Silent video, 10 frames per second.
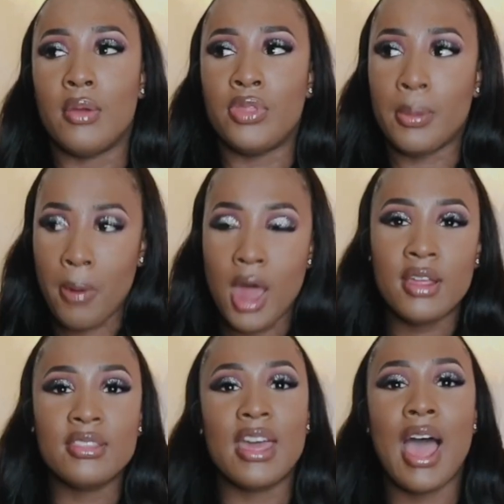The
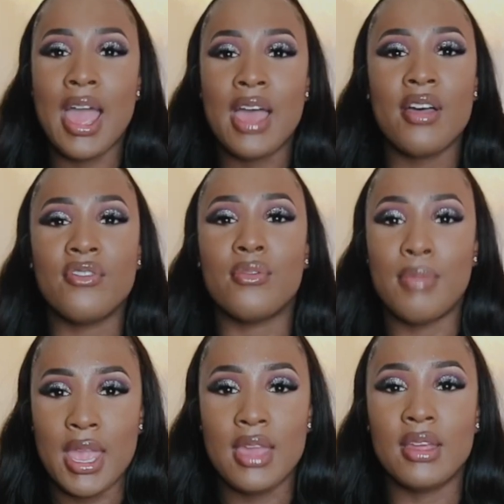product that I have
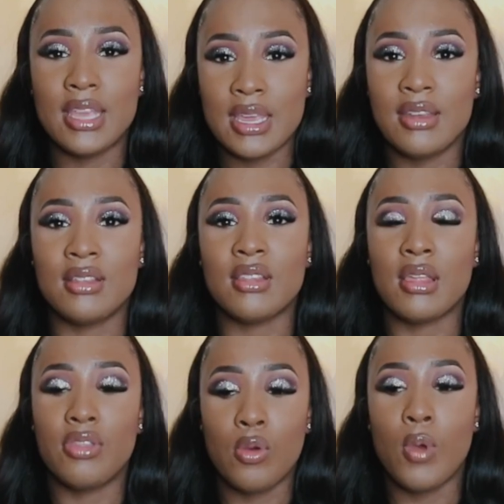made, again, it's
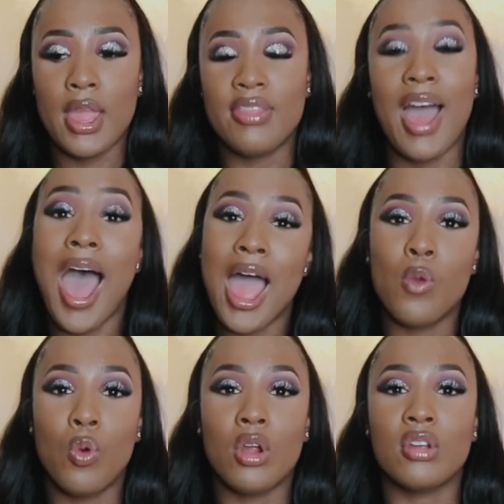the way that
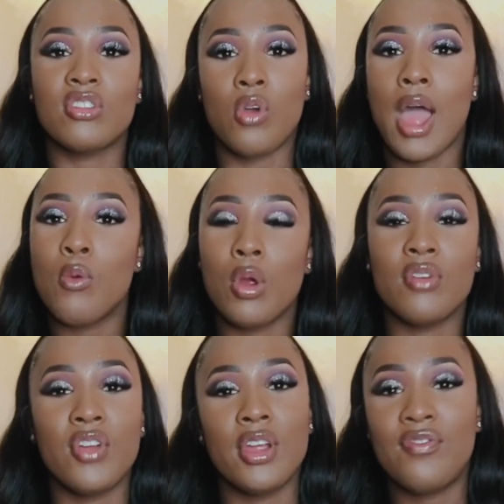I work. So I work
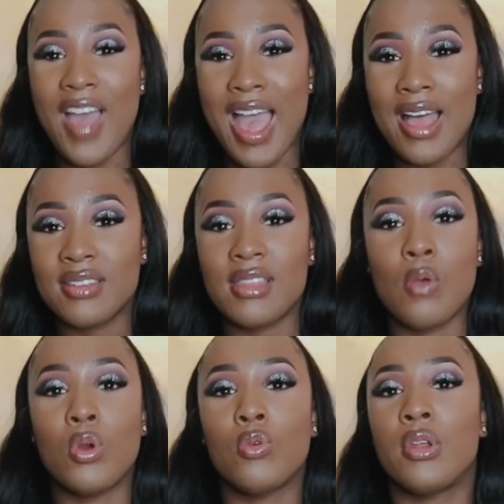very fast. I
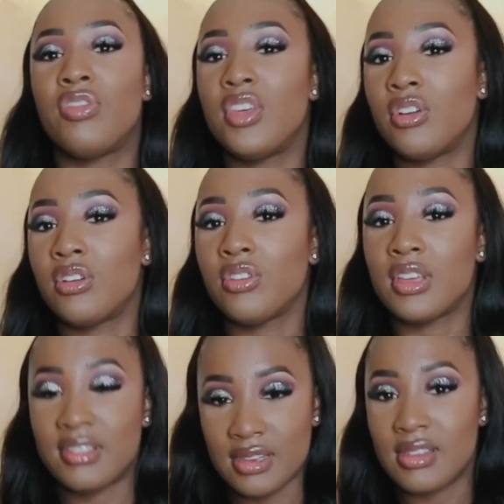work with a thinner
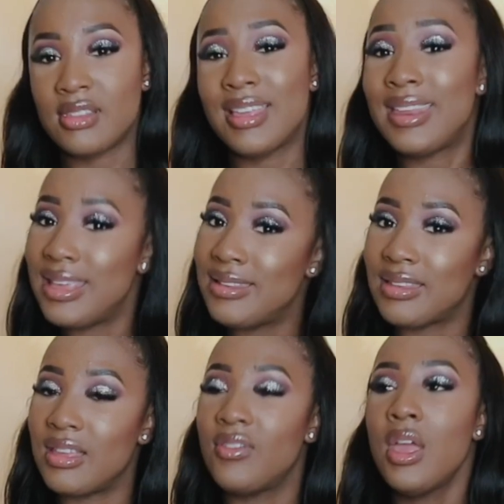consistency
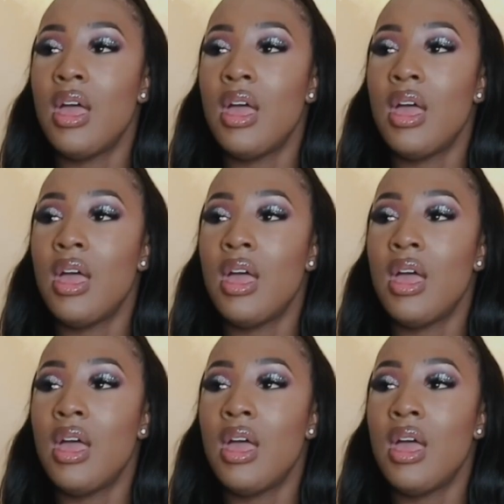adhesive.